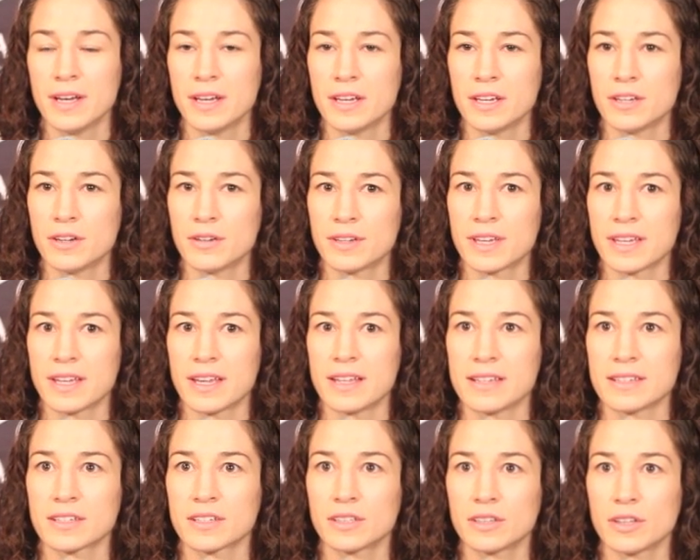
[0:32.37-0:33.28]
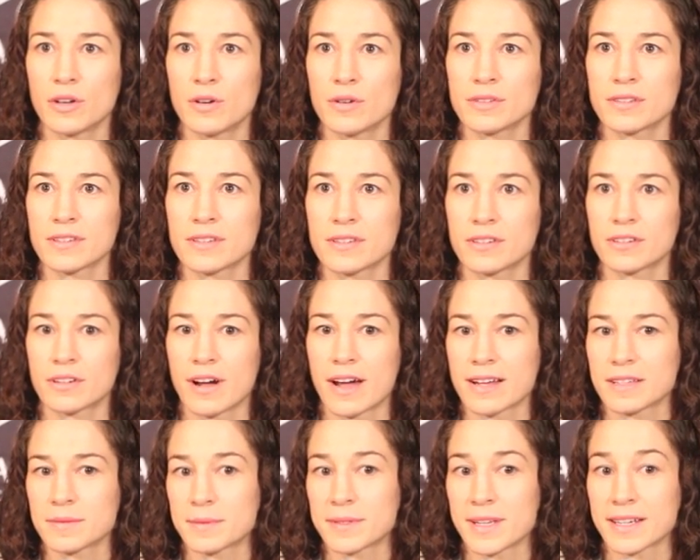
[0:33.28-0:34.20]
you know, get as close as a
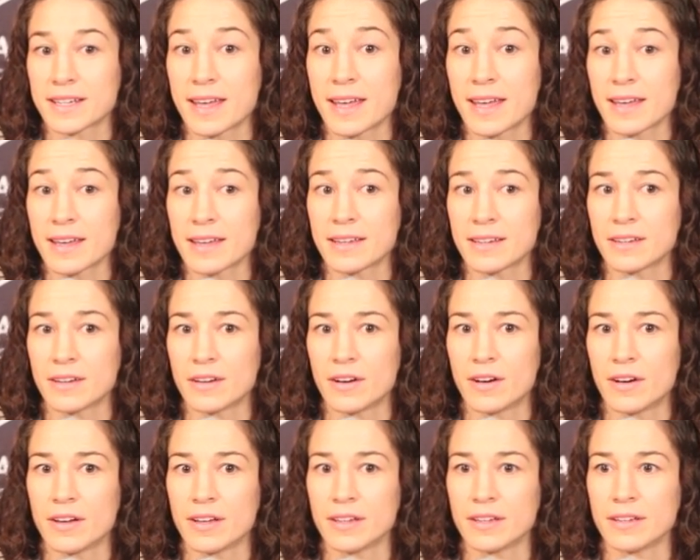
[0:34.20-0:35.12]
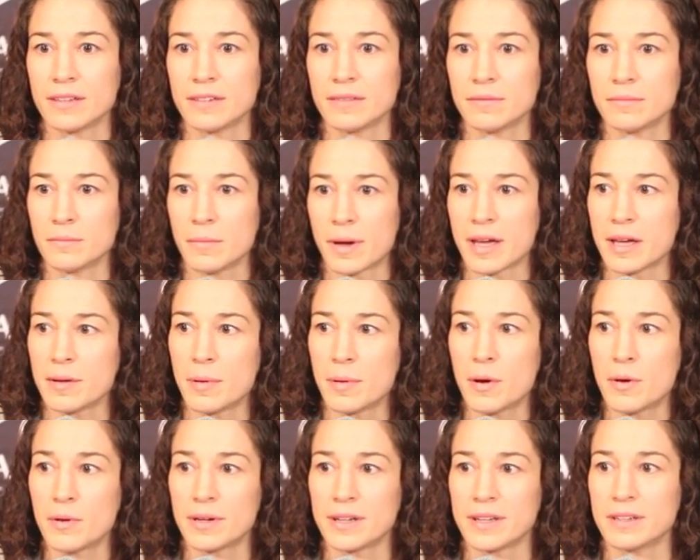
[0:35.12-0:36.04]
grasp as I can on my
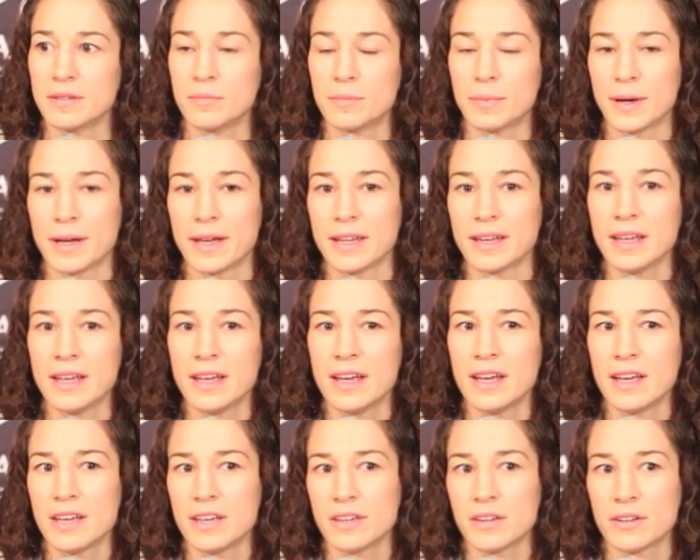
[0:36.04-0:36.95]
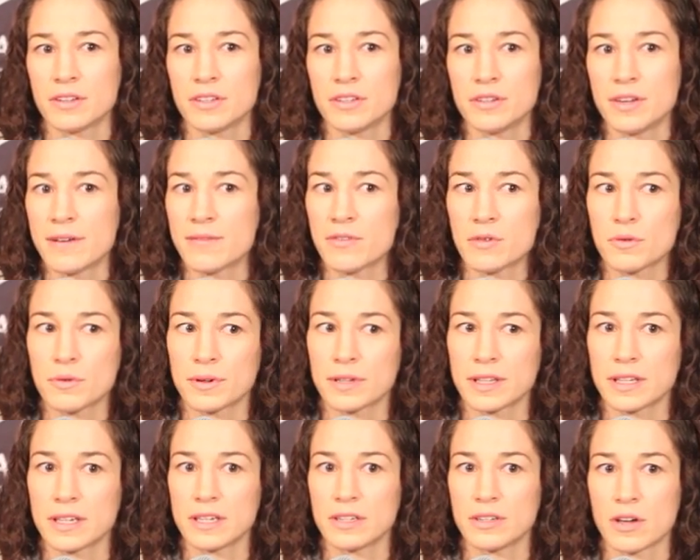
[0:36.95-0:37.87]
opponent. But, you know, you never
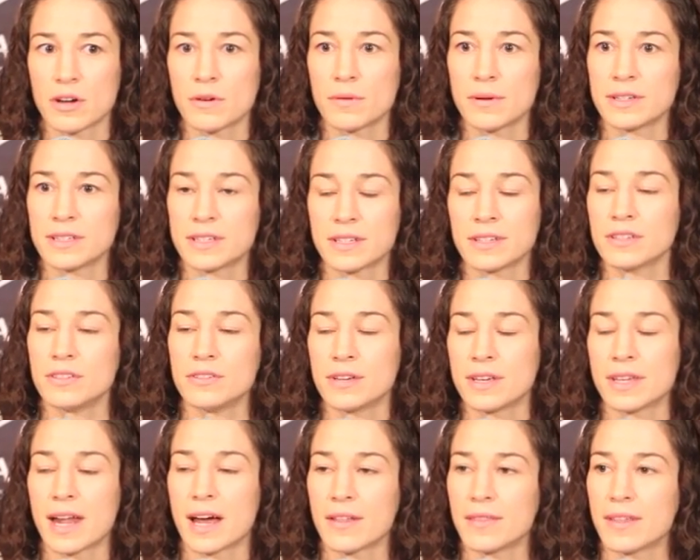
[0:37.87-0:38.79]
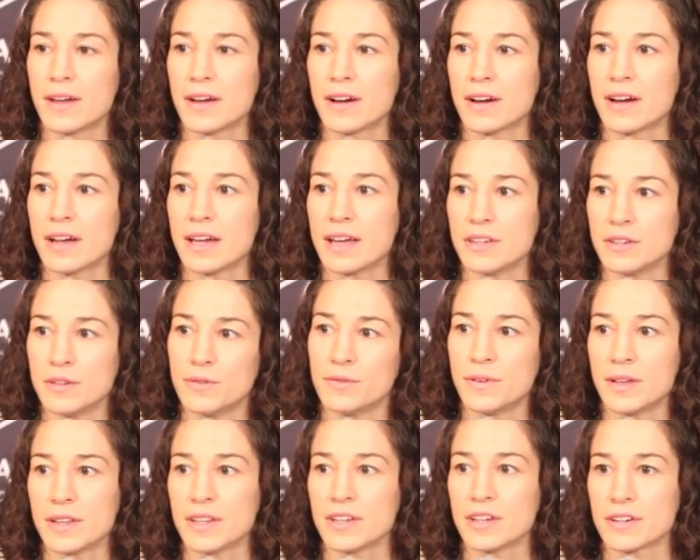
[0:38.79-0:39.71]
really know until you get out there and you
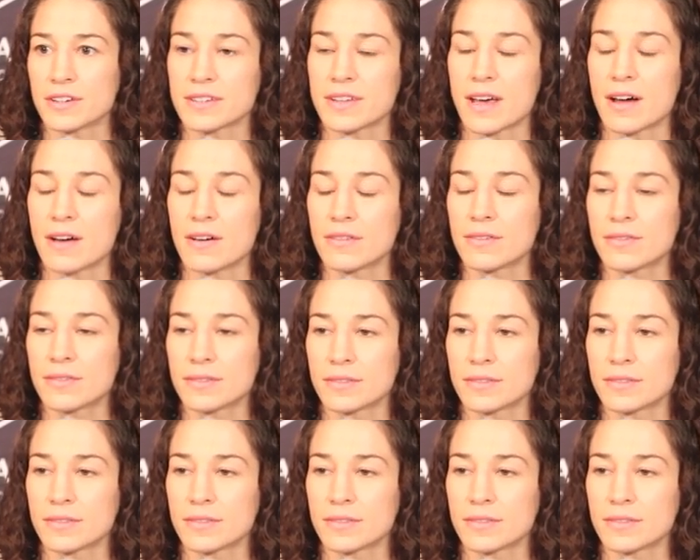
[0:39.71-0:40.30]
feel it yourself.